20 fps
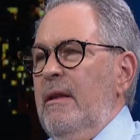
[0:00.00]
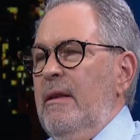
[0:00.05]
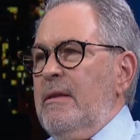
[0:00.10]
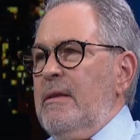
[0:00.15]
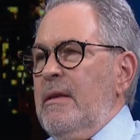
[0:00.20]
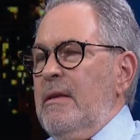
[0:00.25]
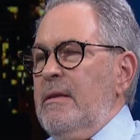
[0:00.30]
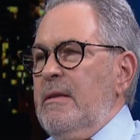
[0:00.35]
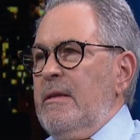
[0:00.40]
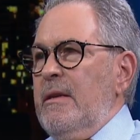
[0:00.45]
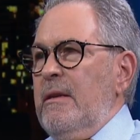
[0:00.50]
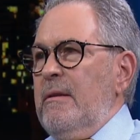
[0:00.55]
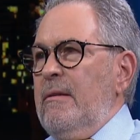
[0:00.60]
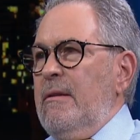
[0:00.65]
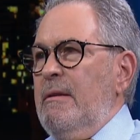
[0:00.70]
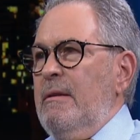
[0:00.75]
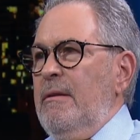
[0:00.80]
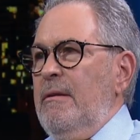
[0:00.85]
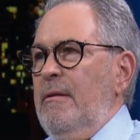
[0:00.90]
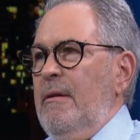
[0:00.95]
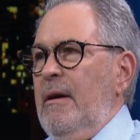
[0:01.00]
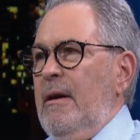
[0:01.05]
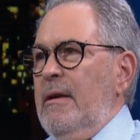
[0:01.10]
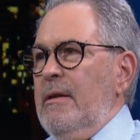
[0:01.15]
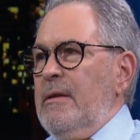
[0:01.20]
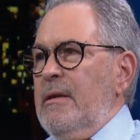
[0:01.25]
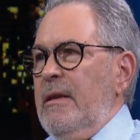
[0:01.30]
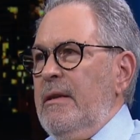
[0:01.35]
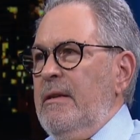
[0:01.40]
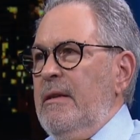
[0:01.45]
As I said to you
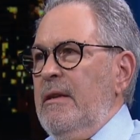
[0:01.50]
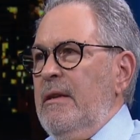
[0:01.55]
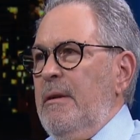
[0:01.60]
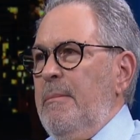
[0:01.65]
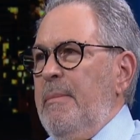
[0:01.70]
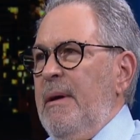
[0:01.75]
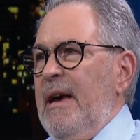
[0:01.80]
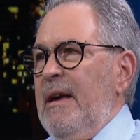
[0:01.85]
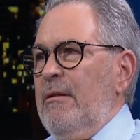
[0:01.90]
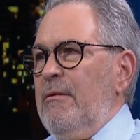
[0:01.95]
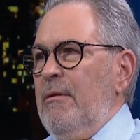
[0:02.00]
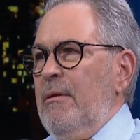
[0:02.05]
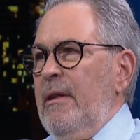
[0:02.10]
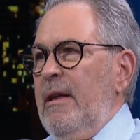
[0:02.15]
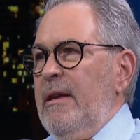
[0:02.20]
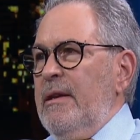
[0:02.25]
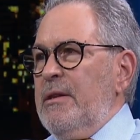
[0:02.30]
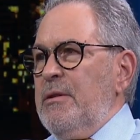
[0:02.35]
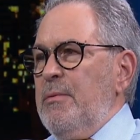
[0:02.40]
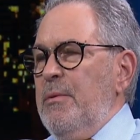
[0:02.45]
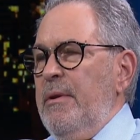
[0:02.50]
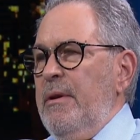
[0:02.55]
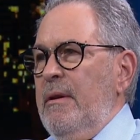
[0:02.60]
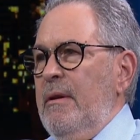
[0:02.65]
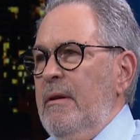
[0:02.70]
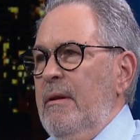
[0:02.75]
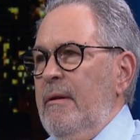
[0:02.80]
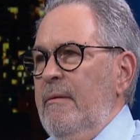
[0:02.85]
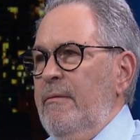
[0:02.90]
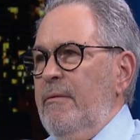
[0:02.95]
guys, I did a panel last week
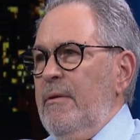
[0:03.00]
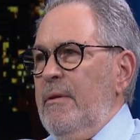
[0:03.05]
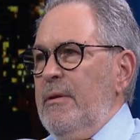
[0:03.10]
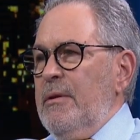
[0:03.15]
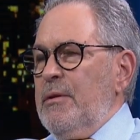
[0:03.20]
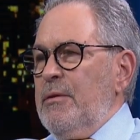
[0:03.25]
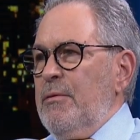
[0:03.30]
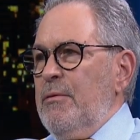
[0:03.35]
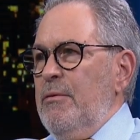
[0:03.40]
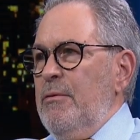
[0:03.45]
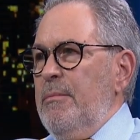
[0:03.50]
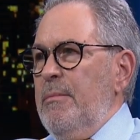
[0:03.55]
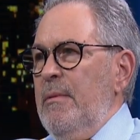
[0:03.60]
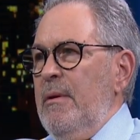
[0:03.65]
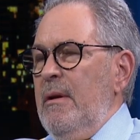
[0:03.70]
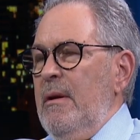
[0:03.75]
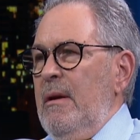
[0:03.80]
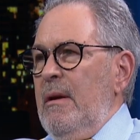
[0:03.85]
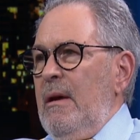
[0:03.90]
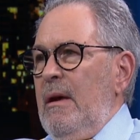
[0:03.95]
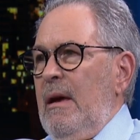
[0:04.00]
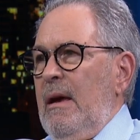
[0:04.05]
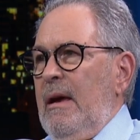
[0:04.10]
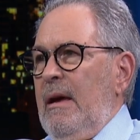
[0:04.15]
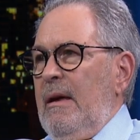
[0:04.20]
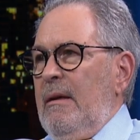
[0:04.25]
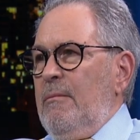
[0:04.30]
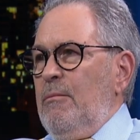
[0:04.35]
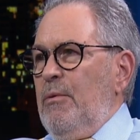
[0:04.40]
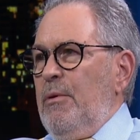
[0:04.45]
for this group,
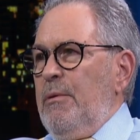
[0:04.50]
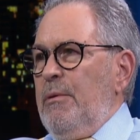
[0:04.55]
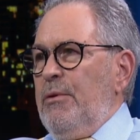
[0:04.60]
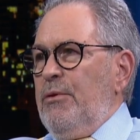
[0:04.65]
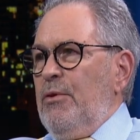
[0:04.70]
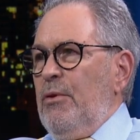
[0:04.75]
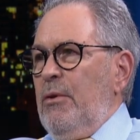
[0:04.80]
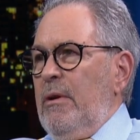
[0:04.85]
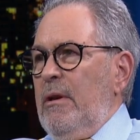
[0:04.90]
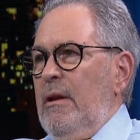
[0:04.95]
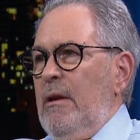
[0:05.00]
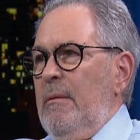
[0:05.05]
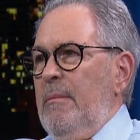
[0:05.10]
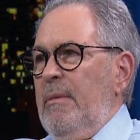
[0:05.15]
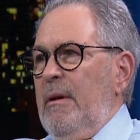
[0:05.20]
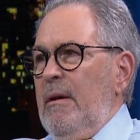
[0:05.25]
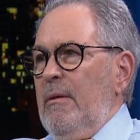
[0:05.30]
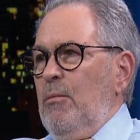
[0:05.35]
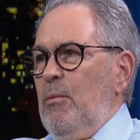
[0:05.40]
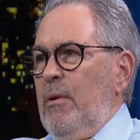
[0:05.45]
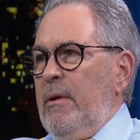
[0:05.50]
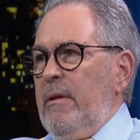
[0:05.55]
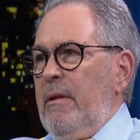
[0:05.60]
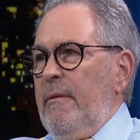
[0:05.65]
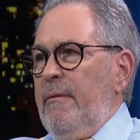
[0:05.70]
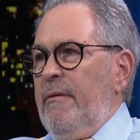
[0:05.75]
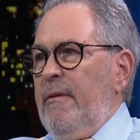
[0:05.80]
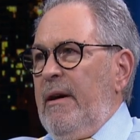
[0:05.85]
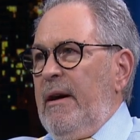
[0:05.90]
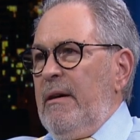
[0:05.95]
and we were talking about what the
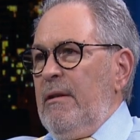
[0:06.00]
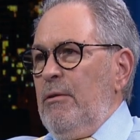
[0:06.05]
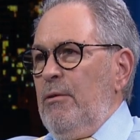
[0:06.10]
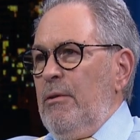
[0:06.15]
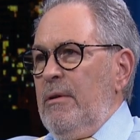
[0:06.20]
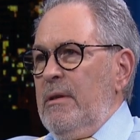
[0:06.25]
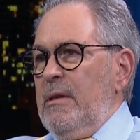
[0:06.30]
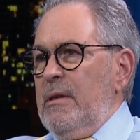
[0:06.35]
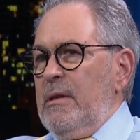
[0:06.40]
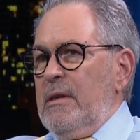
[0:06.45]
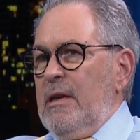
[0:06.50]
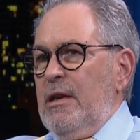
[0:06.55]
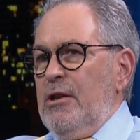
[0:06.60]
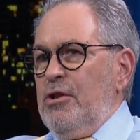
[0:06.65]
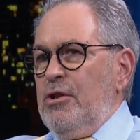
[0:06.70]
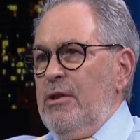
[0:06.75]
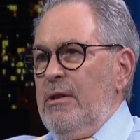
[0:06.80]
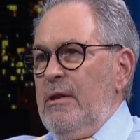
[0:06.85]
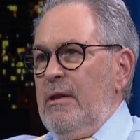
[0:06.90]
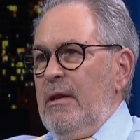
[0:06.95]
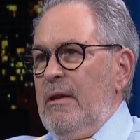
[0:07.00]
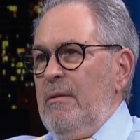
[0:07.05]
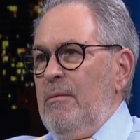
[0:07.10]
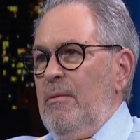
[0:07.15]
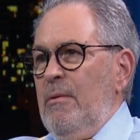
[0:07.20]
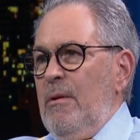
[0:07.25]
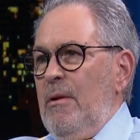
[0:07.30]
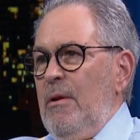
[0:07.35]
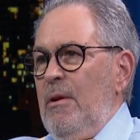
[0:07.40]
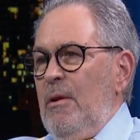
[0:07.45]
File organization did
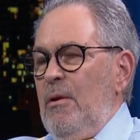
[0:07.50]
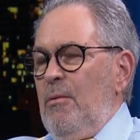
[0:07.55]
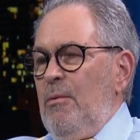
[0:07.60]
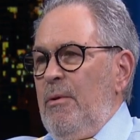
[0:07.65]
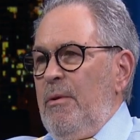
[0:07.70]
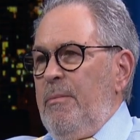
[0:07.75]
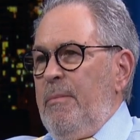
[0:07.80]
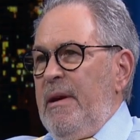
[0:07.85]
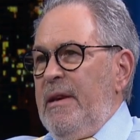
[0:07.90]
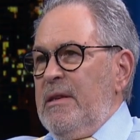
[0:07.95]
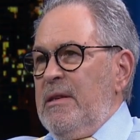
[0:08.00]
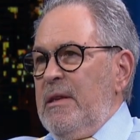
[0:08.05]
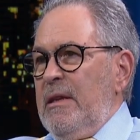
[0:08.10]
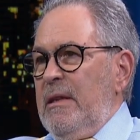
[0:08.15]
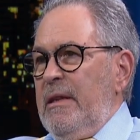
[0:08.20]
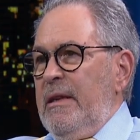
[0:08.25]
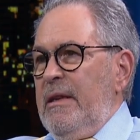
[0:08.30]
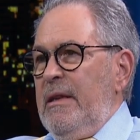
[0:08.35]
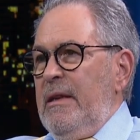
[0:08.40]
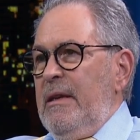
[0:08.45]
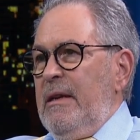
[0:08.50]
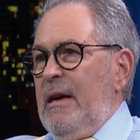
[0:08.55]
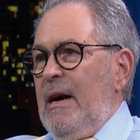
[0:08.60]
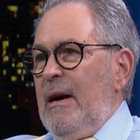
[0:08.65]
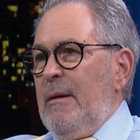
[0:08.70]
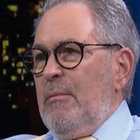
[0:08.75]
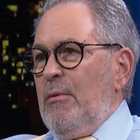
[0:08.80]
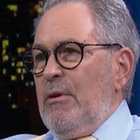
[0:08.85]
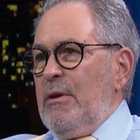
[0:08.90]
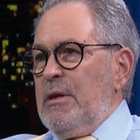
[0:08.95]
with basically
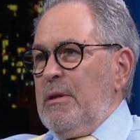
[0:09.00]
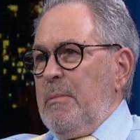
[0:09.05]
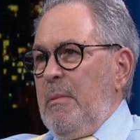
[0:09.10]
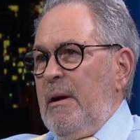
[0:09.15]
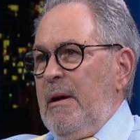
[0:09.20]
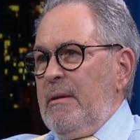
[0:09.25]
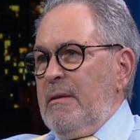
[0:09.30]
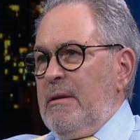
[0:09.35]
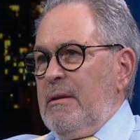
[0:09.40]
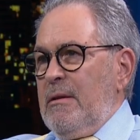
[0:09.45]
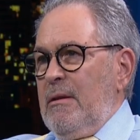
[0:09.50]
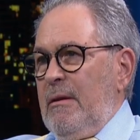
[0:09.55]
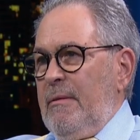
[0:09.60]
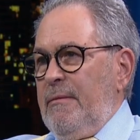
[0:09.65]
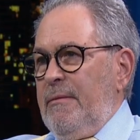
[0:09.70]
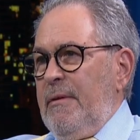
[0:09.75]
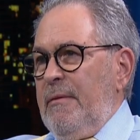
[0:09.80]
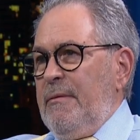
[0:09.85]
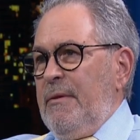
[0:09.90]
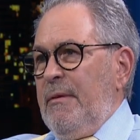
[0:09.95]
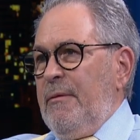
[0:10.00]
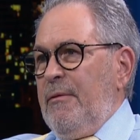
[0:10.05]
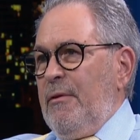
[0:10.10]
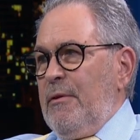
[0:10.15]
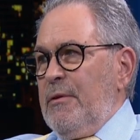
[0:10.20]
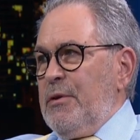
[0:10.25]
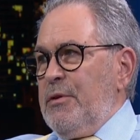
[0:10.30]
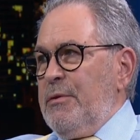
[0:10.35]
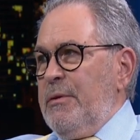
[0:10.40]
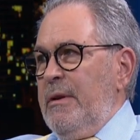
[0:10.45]
e-commerce spots on
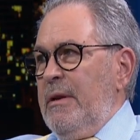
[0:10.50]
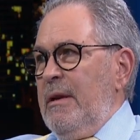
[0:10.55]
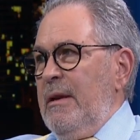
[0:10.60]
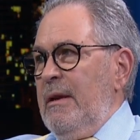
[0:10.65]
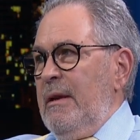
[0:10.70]
51st Street